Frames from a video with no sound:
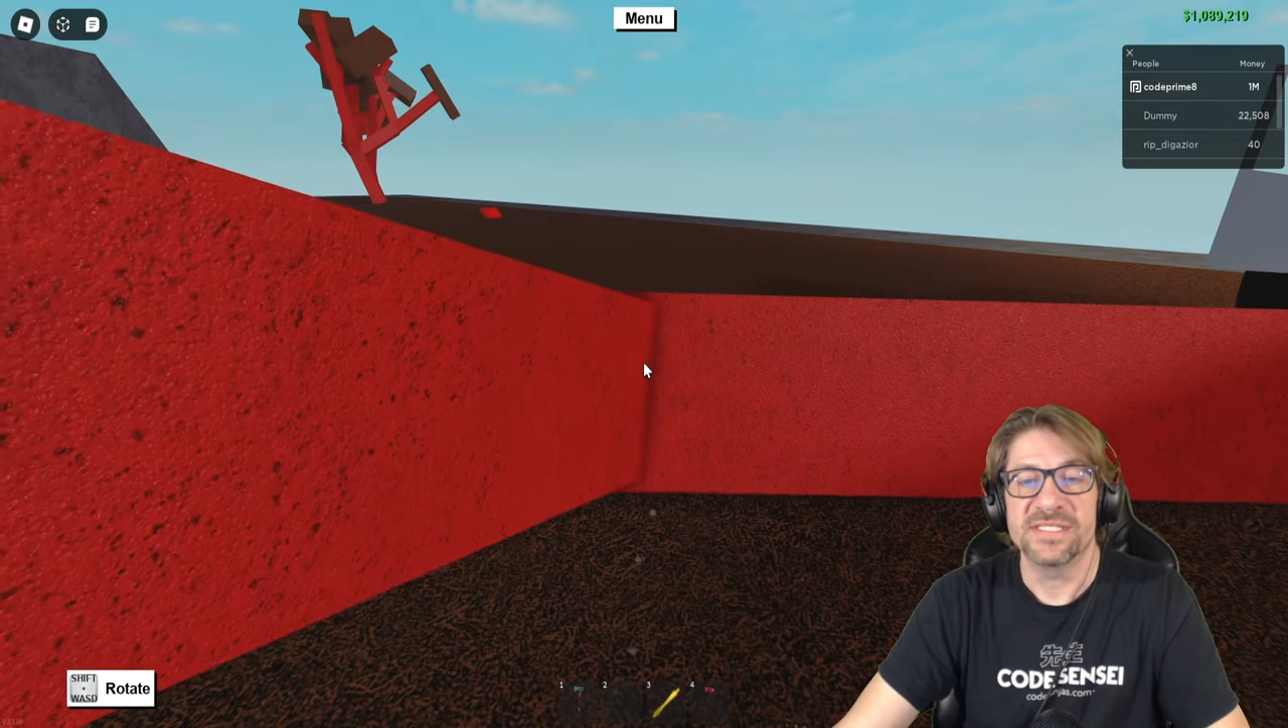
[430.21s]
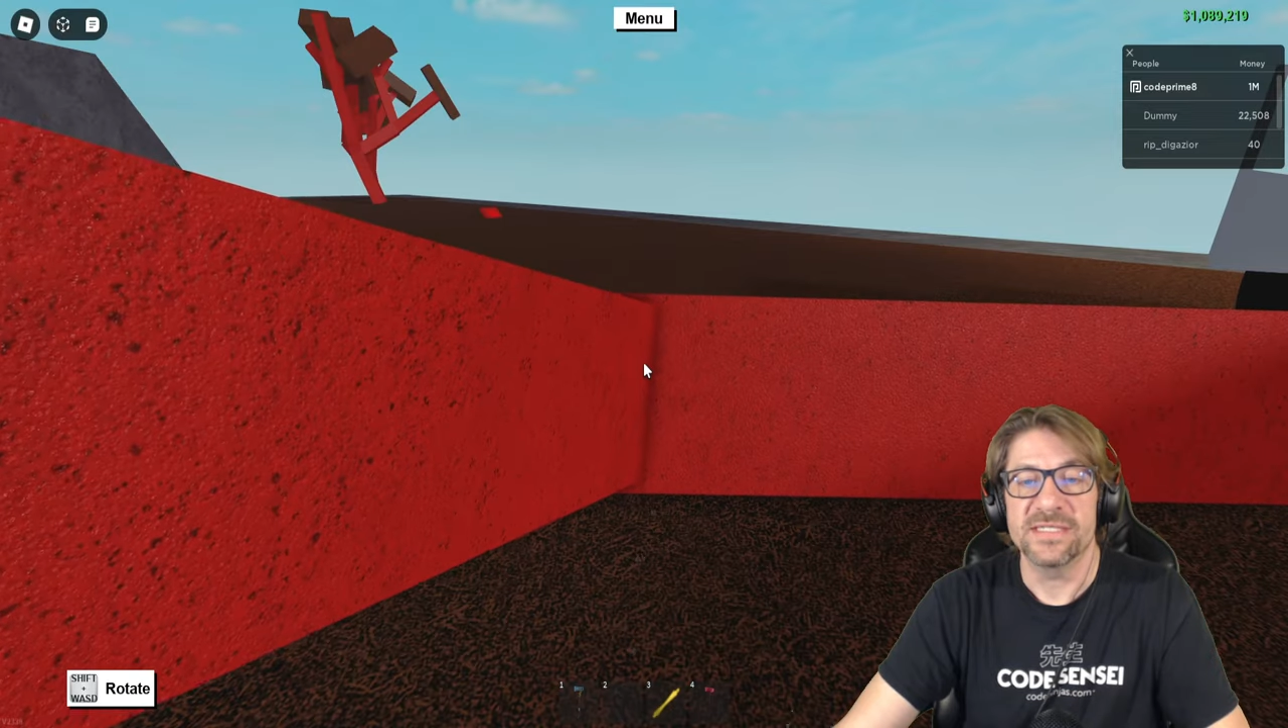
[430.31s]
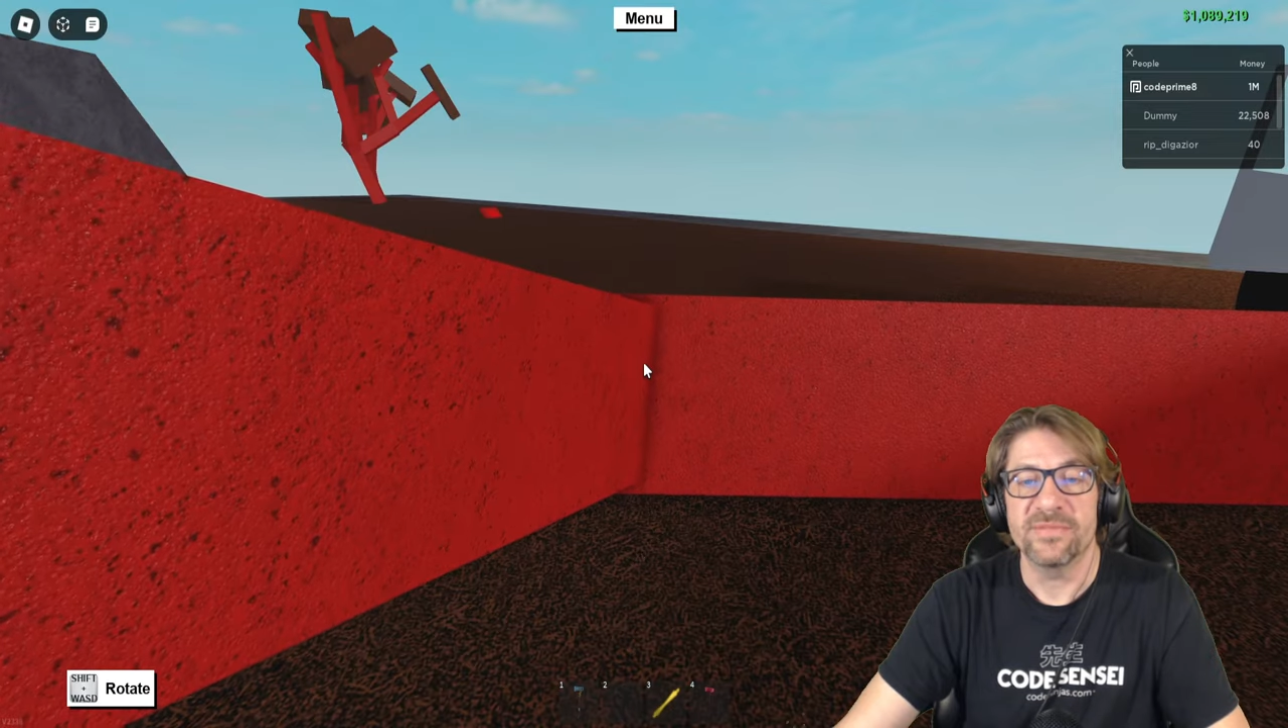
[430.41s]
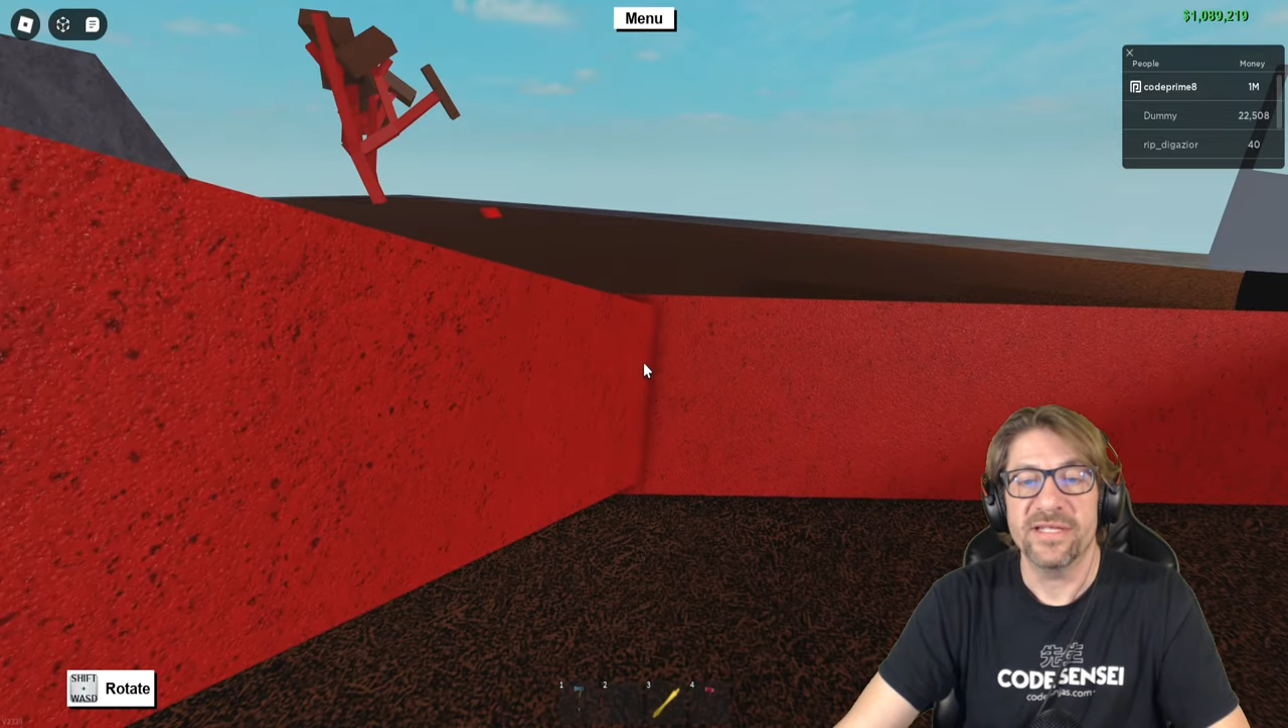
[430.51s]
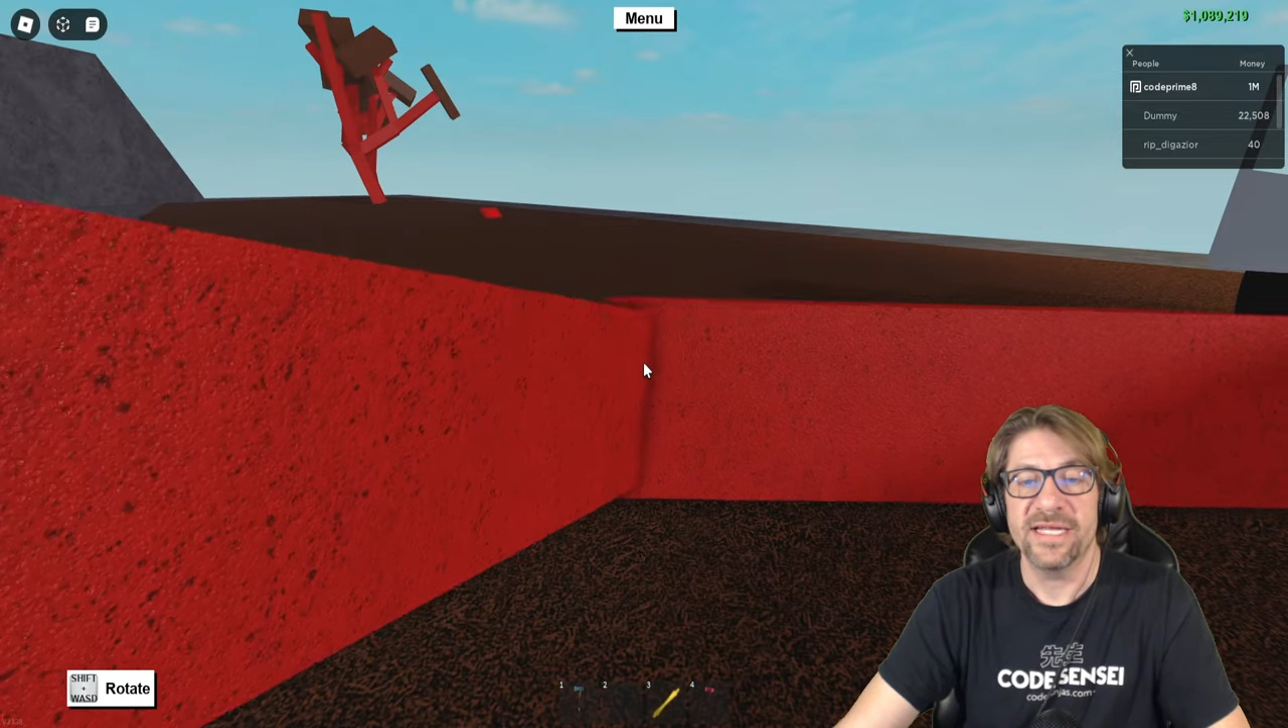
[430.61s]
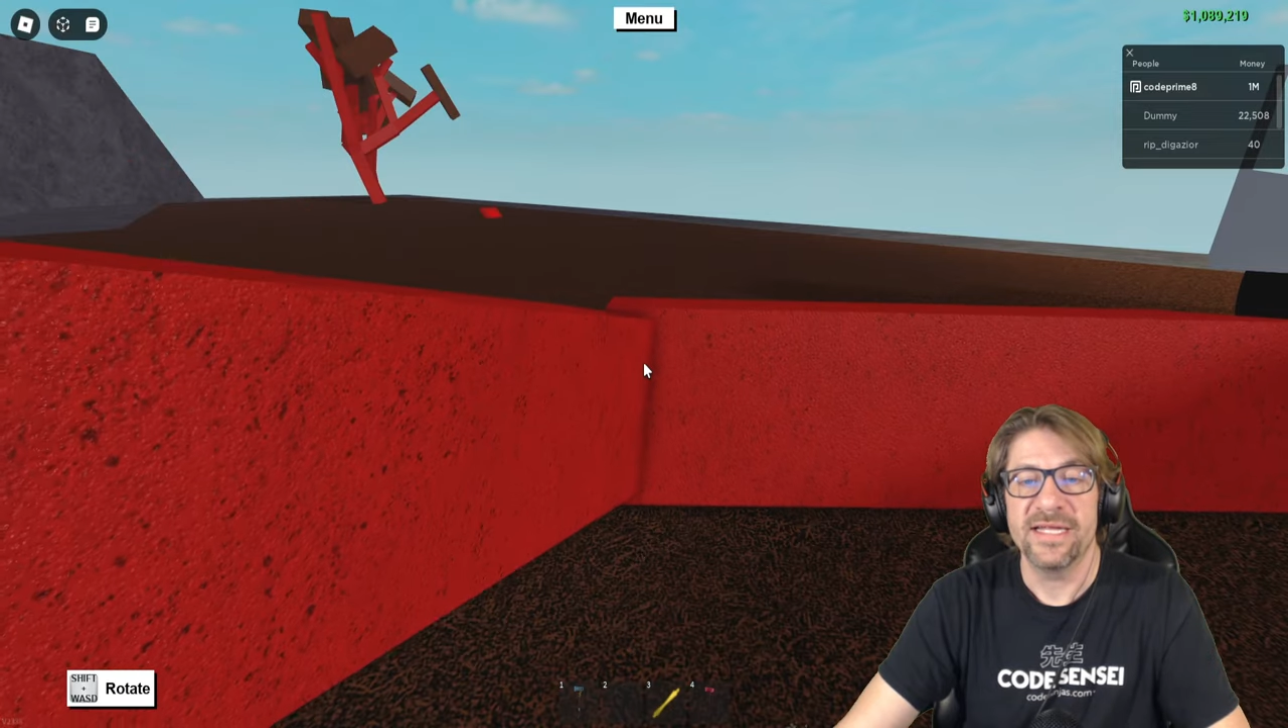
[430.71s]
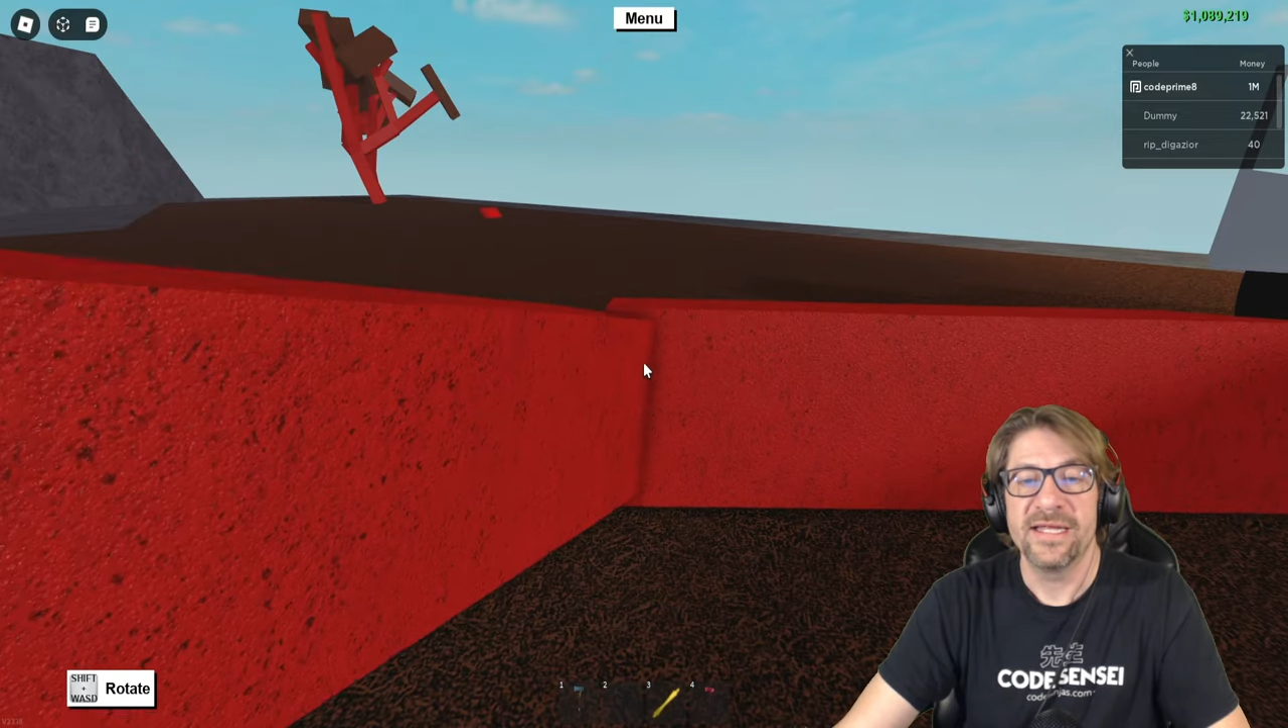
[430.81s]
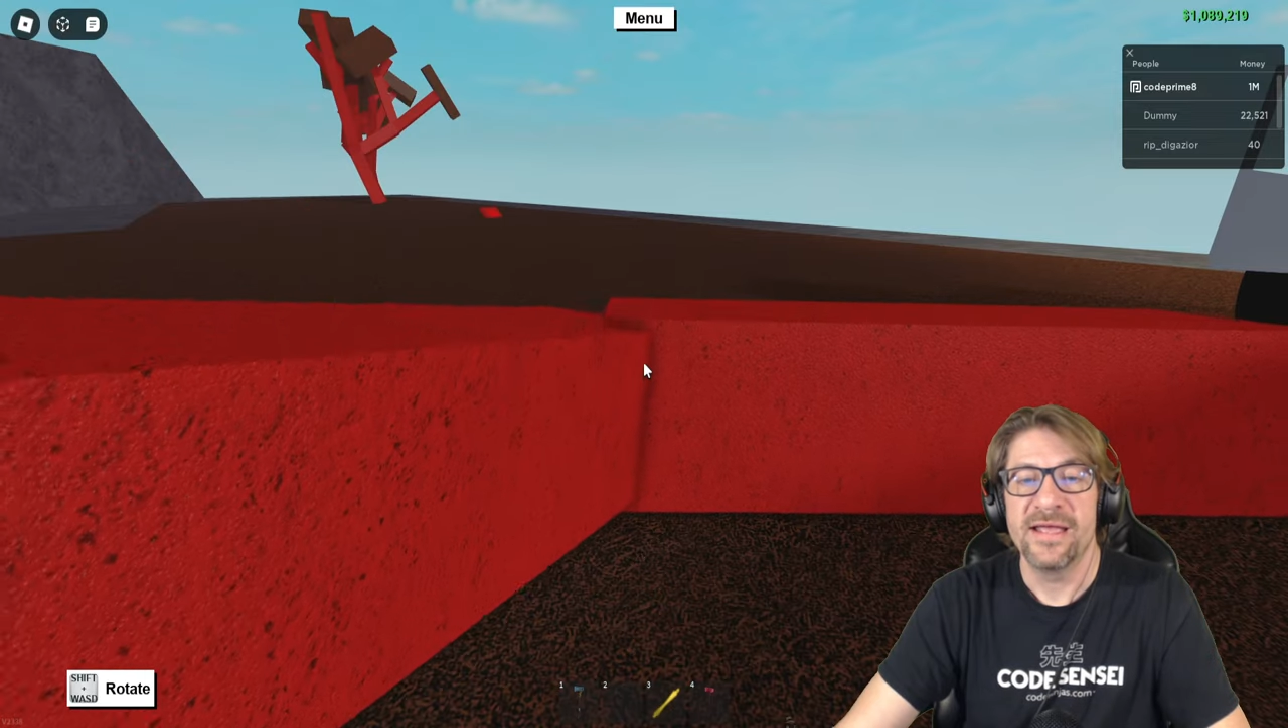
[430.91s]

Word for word: into play.